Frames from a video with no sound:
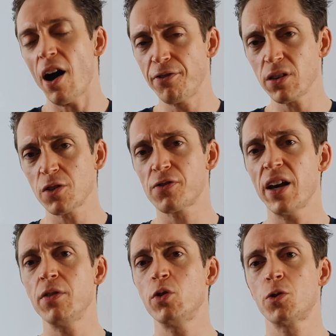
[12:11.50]
I feel this
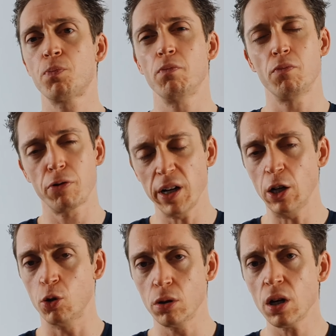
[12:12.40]
flavor was pretty
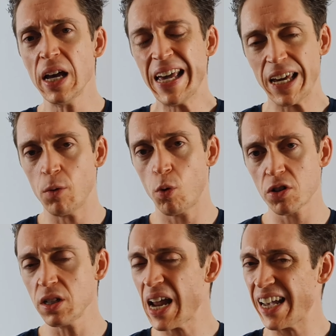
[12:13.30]
good. It
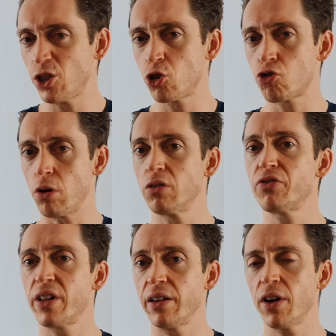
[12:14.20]
wasn't a strong
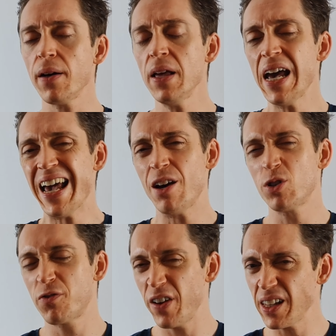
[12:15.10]
flavor. It
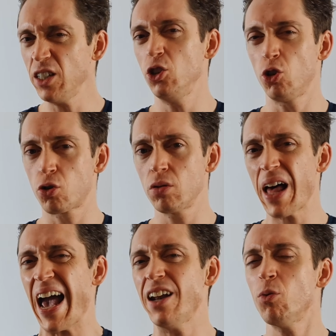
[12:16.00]
was fairly neutral,
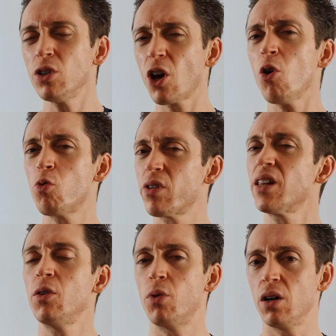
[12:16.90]
and it would go
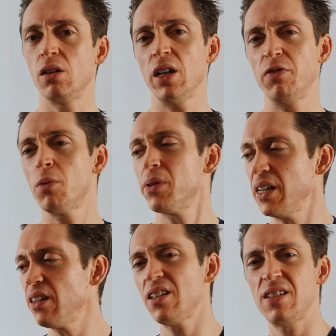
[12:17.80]
really well if you're
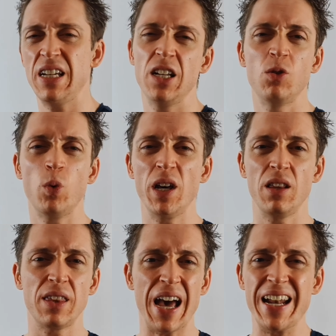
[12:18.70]
blending this in
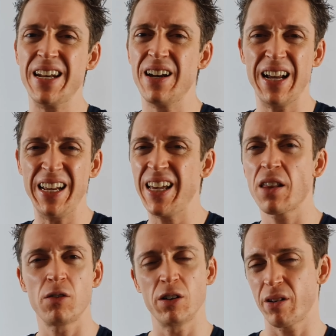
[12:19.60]
with any
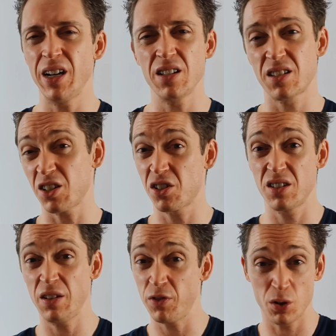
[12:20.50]
other ingredients, such
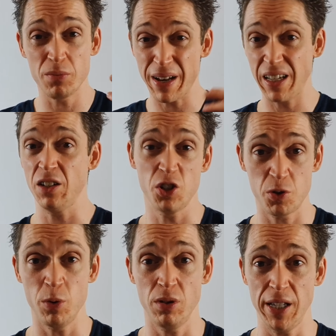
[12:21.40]
as if you're making a
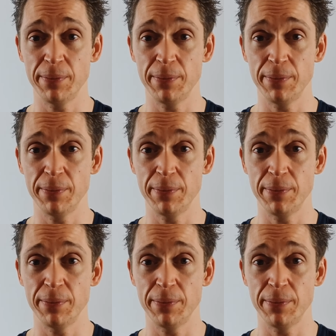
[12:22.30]
smoothie.